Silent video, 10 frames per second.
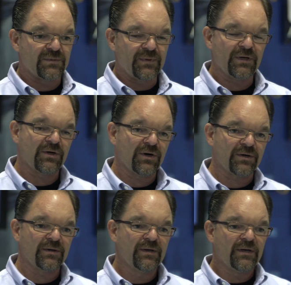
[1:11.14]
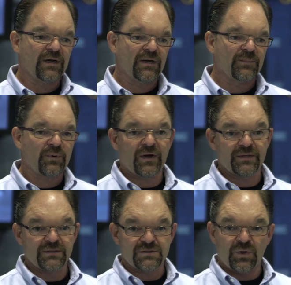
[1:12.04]
The B&R uh,
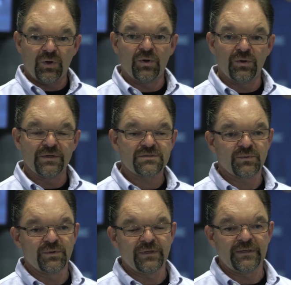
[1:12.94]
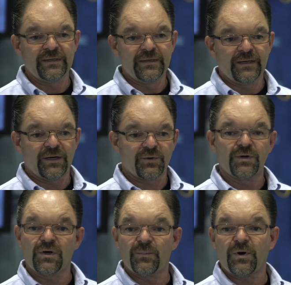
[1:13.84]
product as a whole is a really uh,
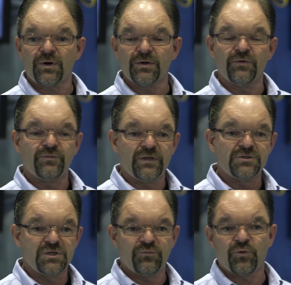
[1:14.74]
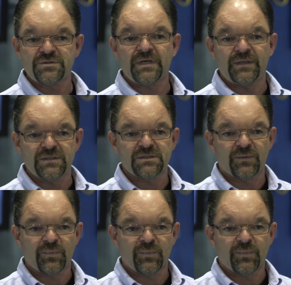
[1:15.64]
critical part of the G-Force and the Easy Arm